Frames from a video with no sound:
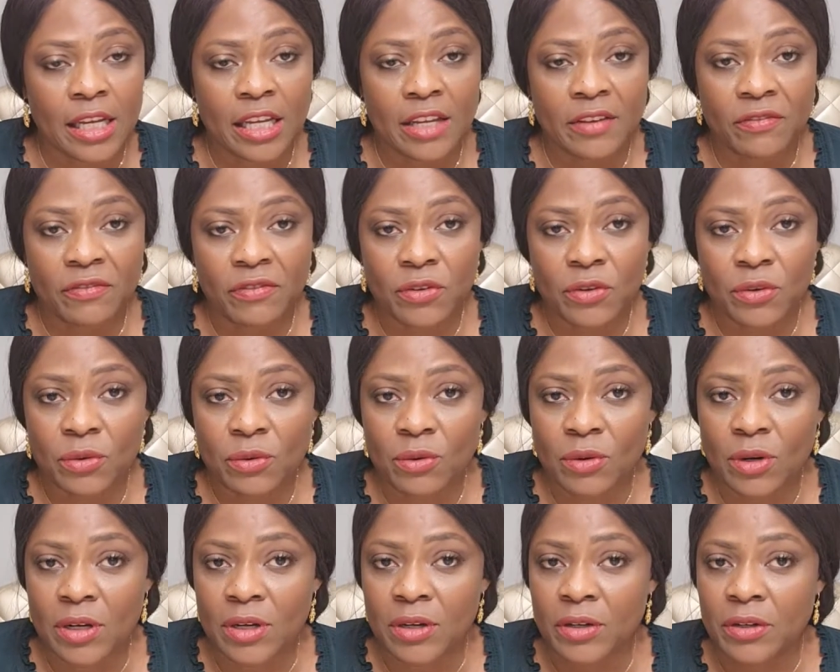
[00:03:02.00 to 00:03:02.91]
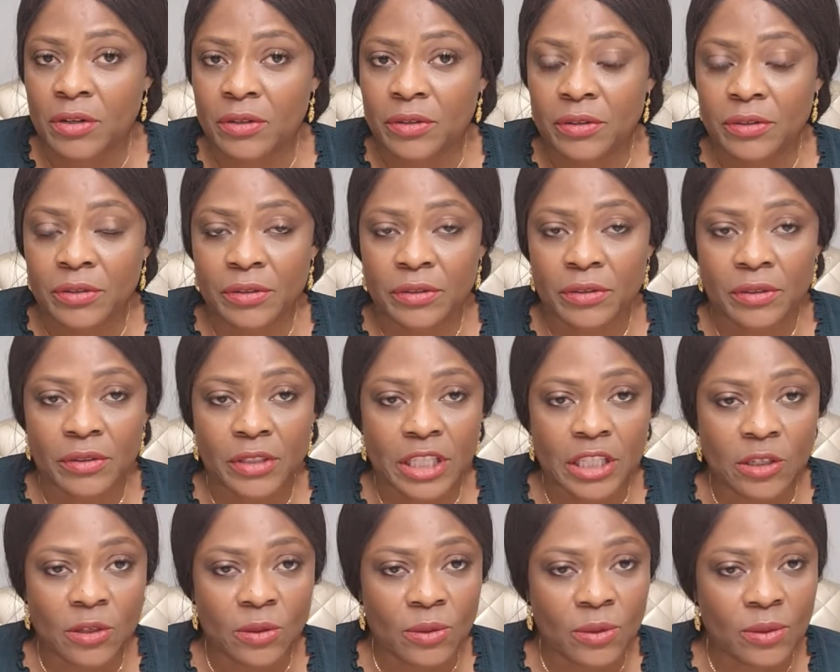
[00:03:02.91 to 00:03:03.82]
if you are
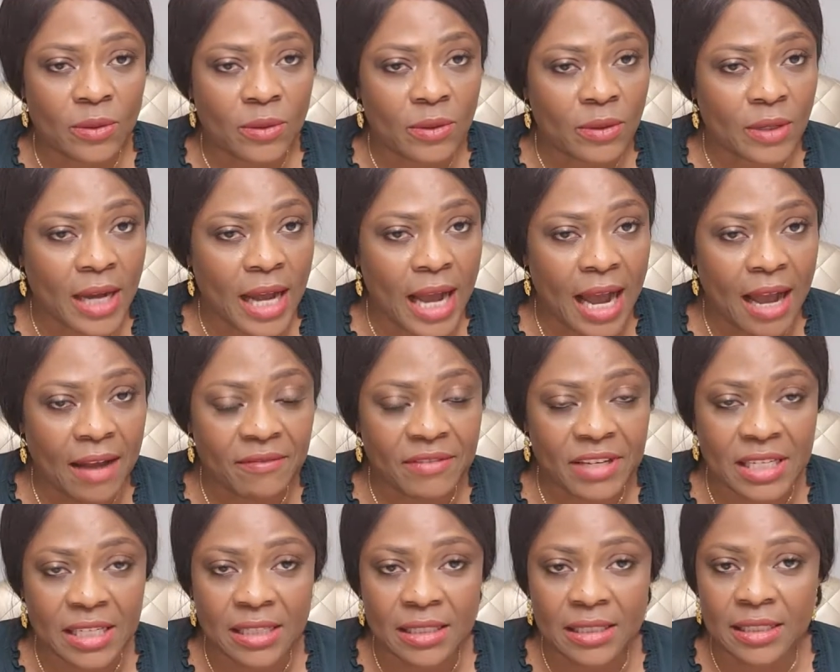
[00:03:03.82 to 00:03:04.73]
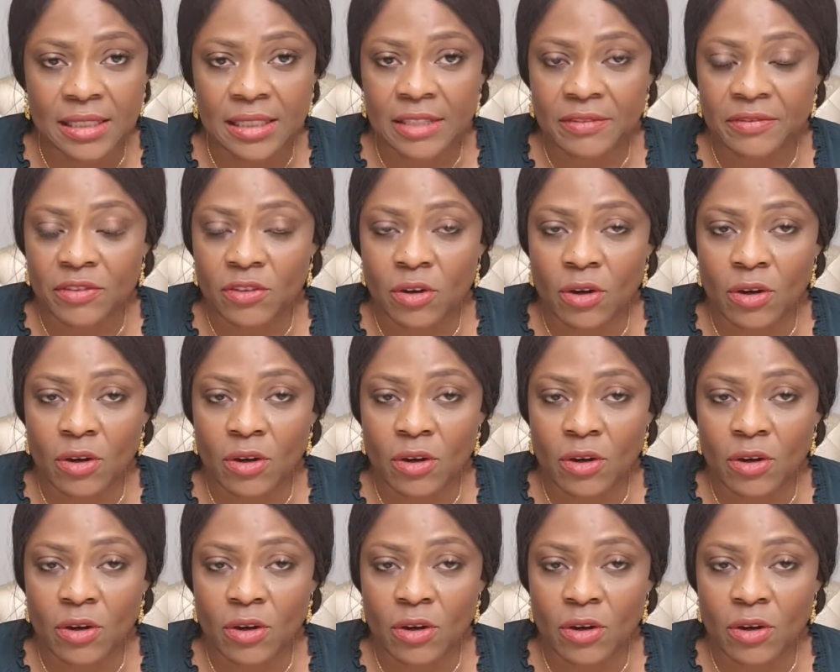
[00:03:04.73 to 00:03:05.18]
if